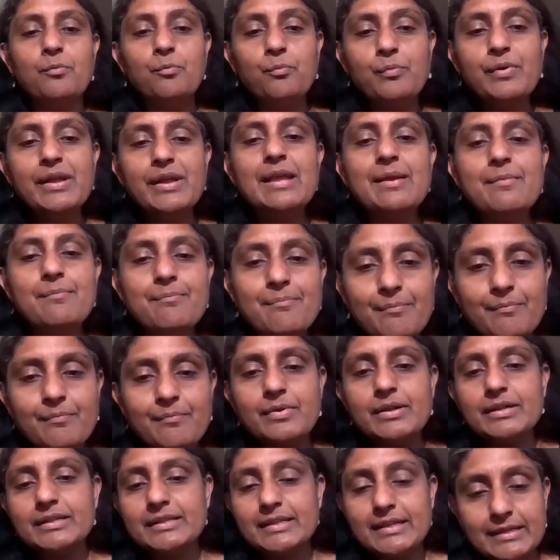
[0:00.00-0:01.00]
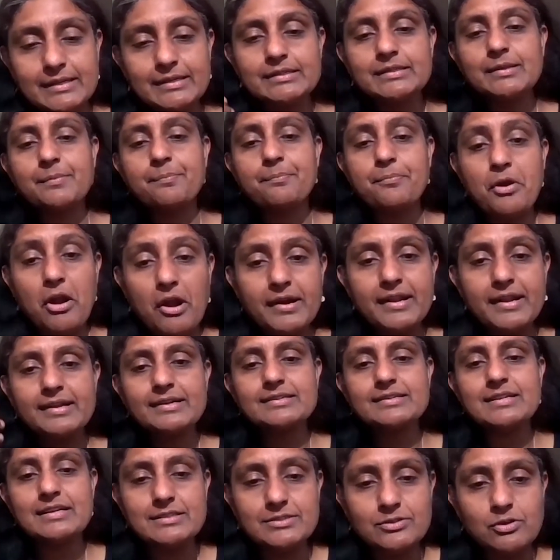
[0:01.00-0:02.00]
The
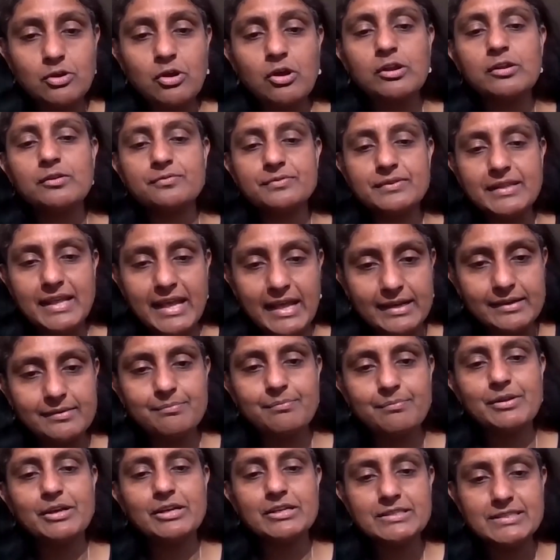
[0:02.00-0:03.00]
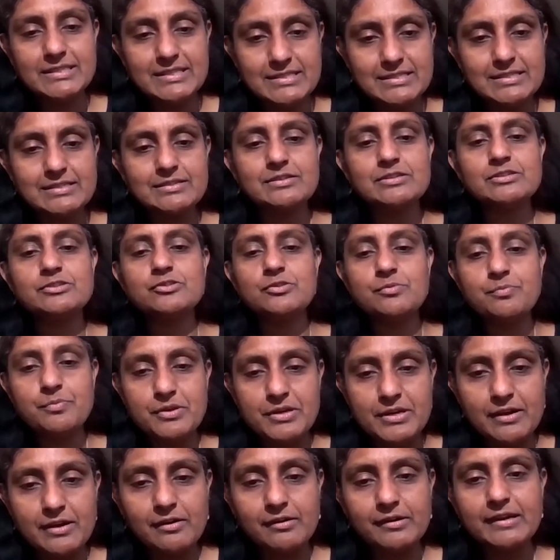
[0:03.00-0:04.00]
product does all of that because it's a
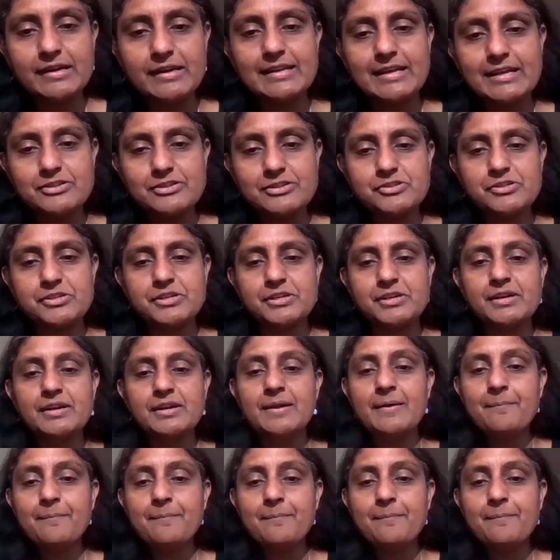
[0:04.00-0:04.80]
distributed architecture.